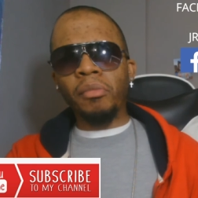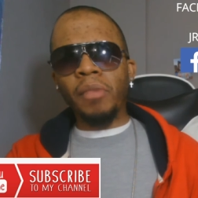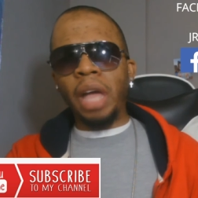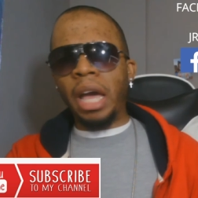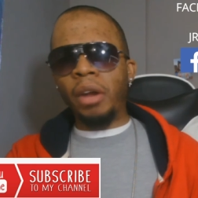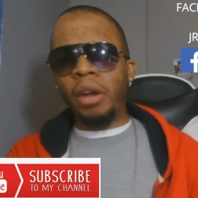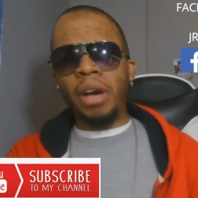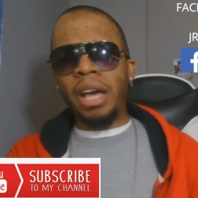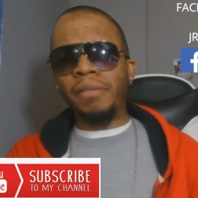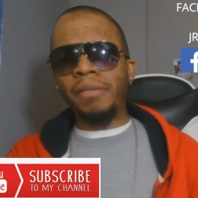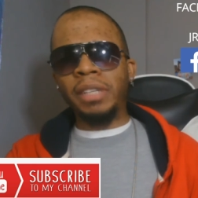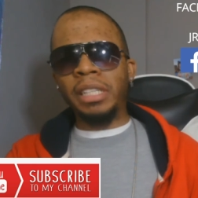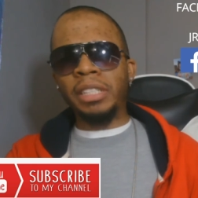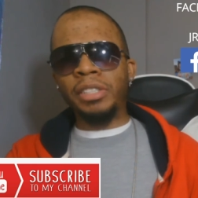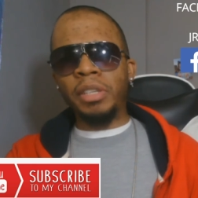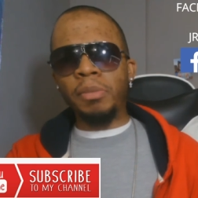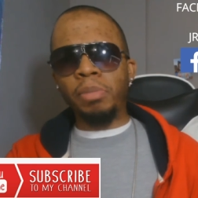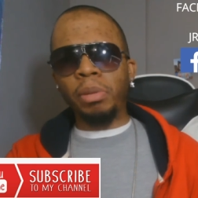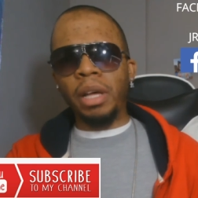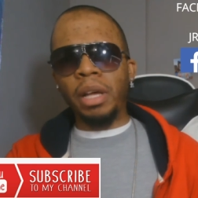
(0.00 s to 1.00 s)
I don't have
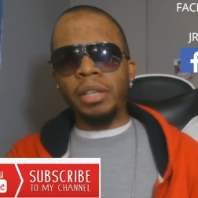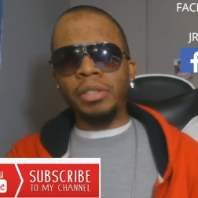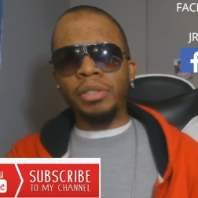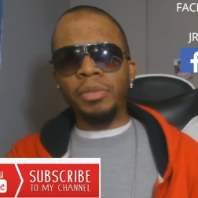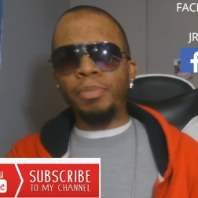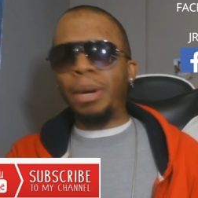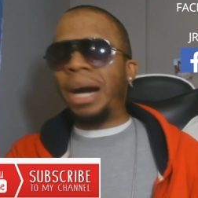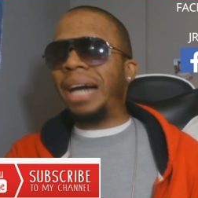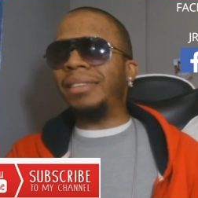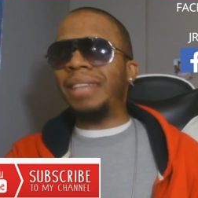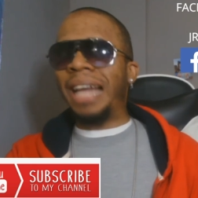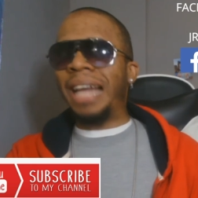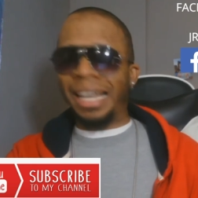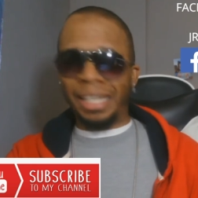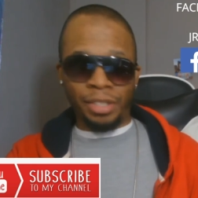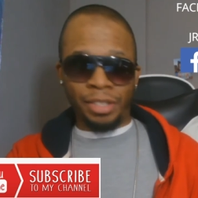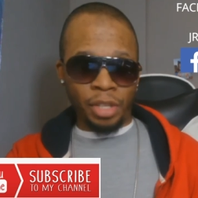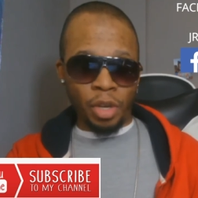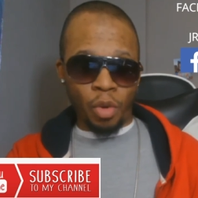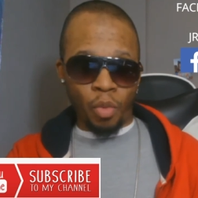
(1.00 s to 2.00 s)
Disney Plus, but I
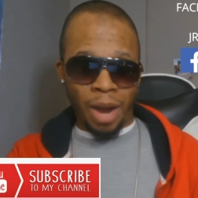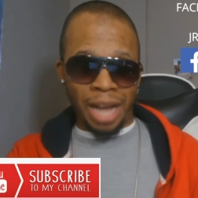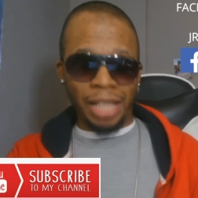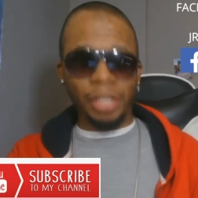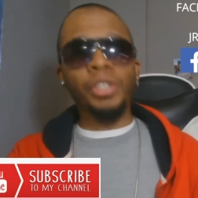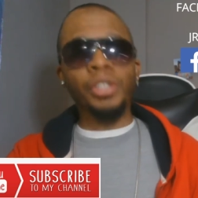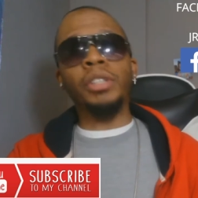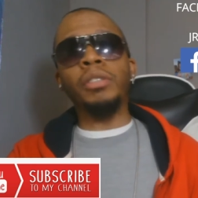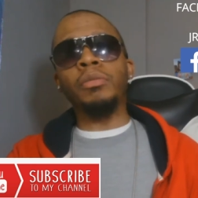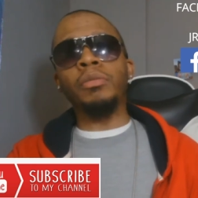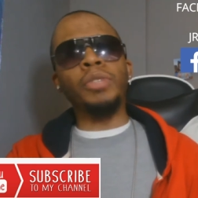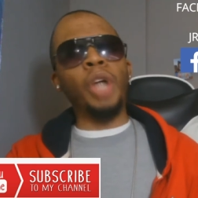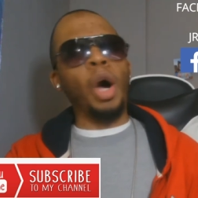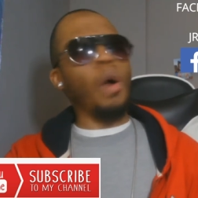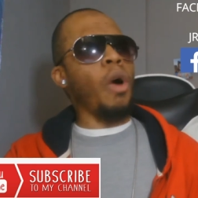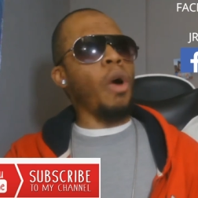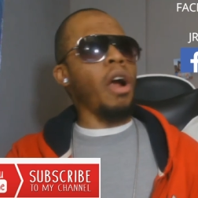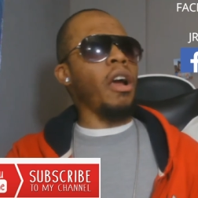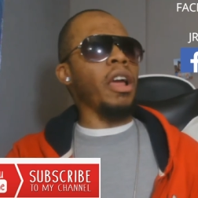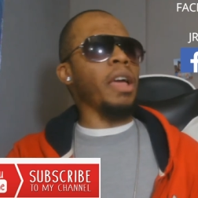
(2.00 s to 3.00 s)
can still watch.
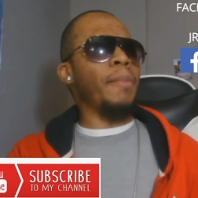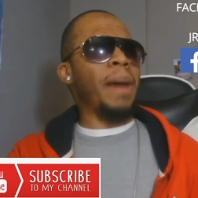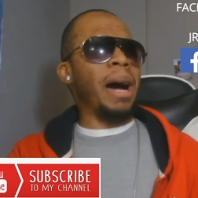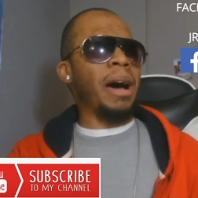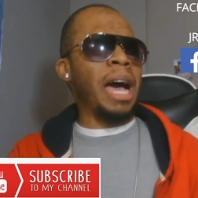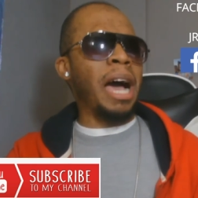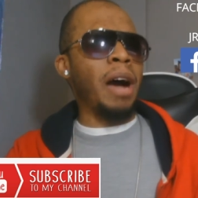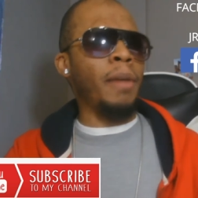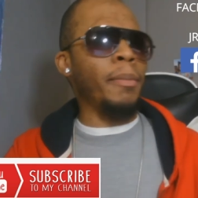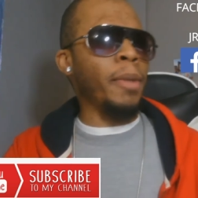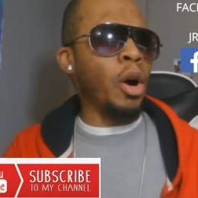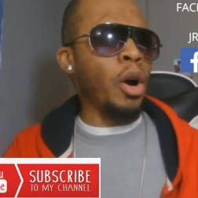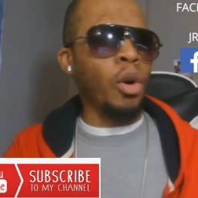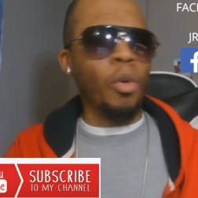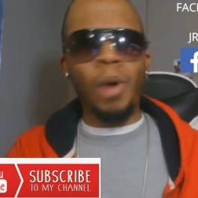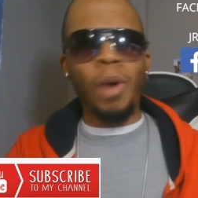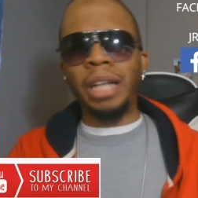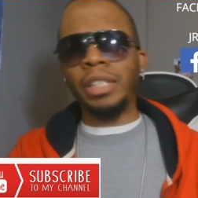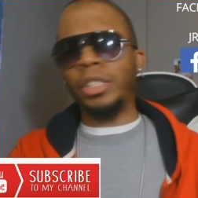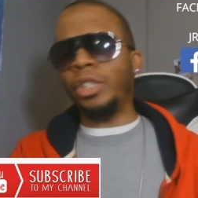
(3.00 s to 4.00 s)
Don't worry about how I'm gonna
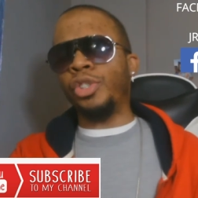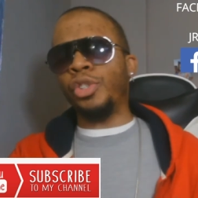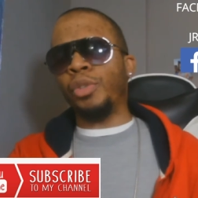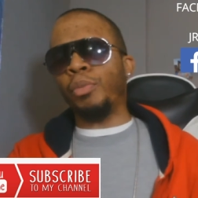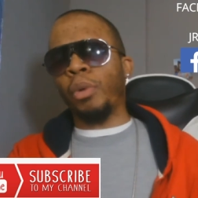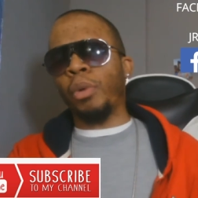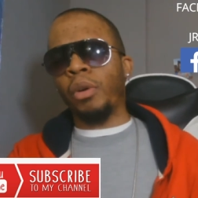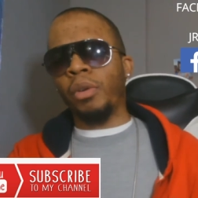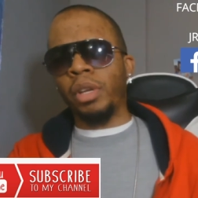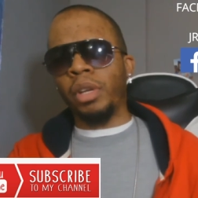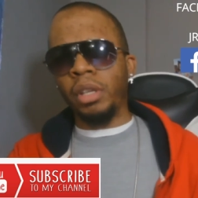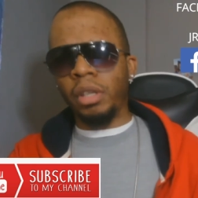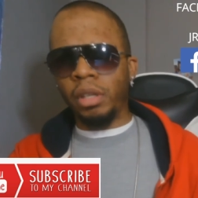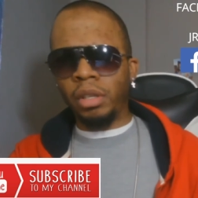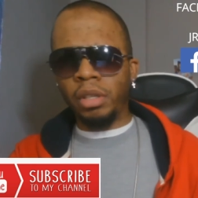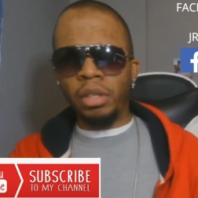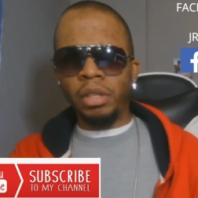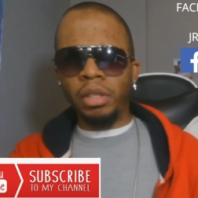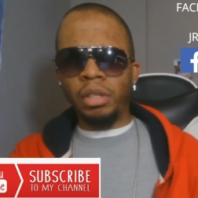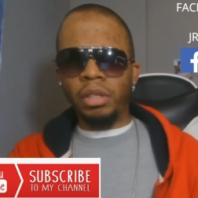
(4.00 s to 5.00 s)
watch it, jabroni.
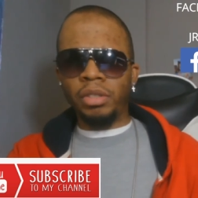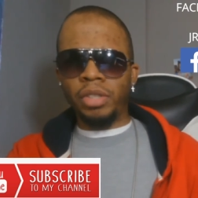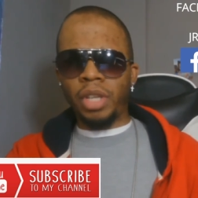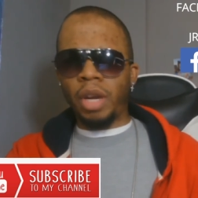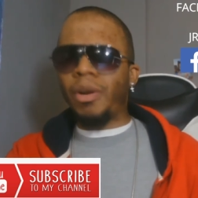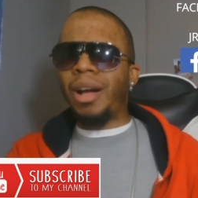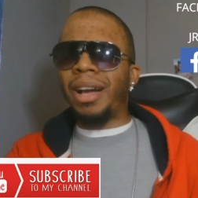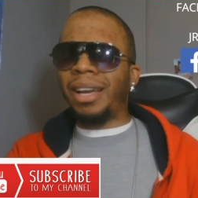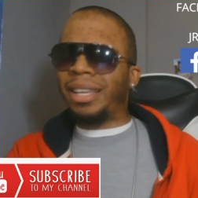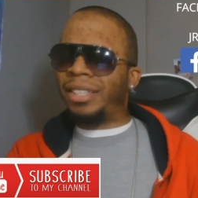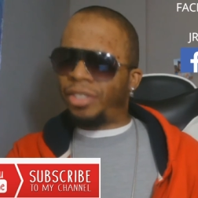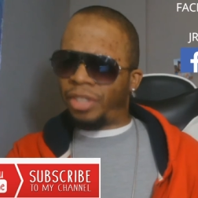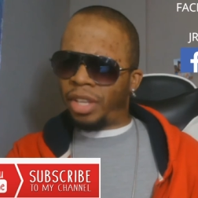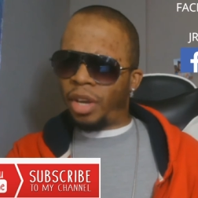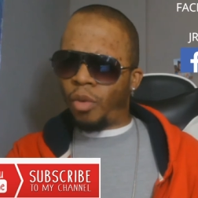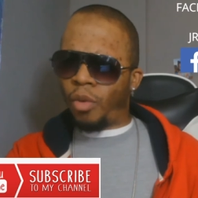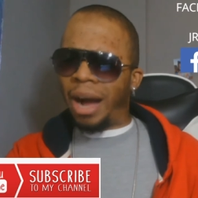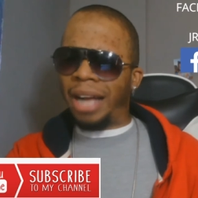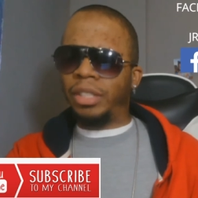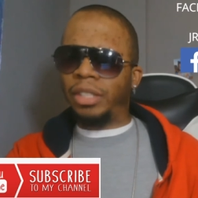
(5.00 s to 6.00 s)
J-Rocc can
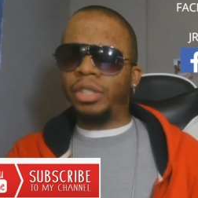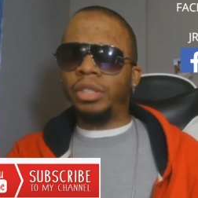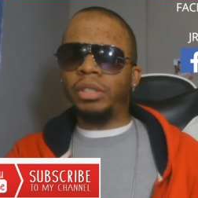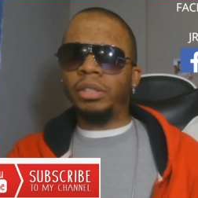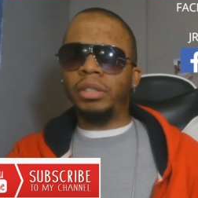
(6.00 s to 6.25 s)
still watch it.